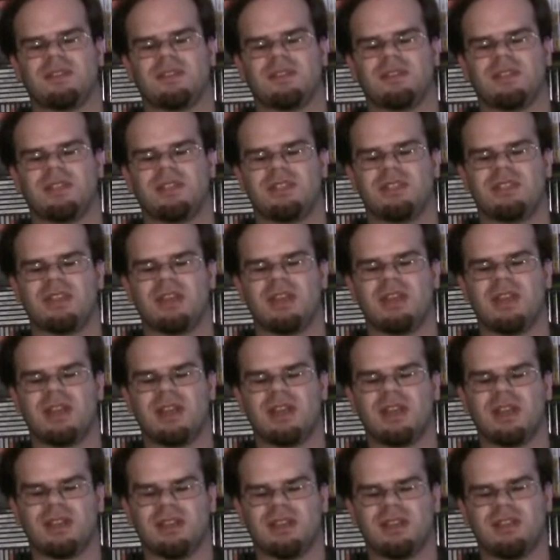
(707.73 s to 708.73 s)
So these
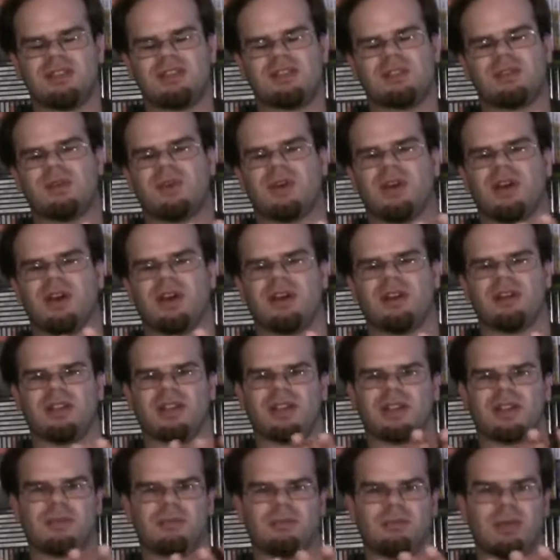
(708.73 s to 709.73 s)
two are
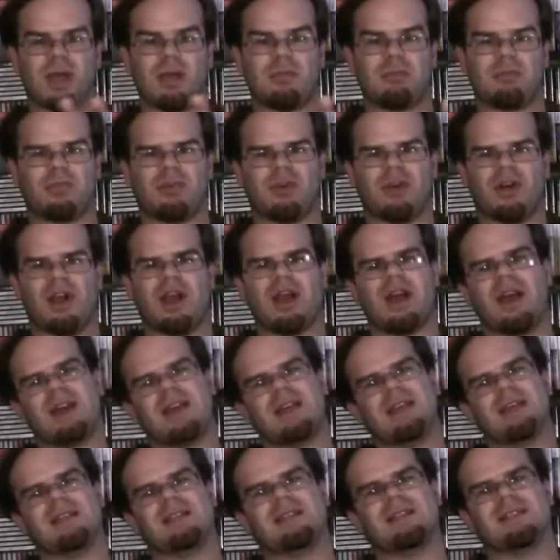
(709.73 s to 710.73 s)
like my
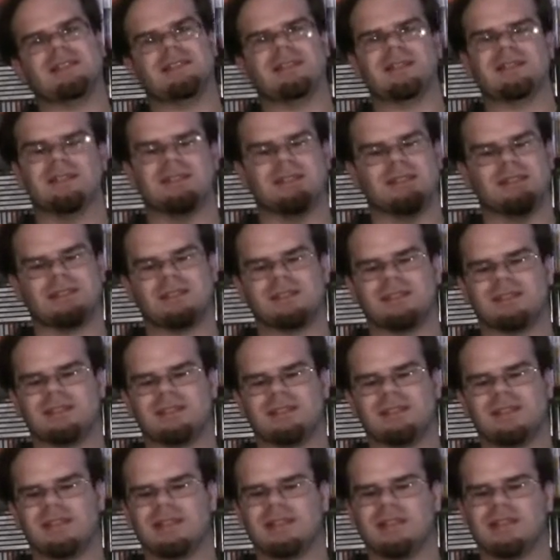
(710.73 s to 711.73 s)
prize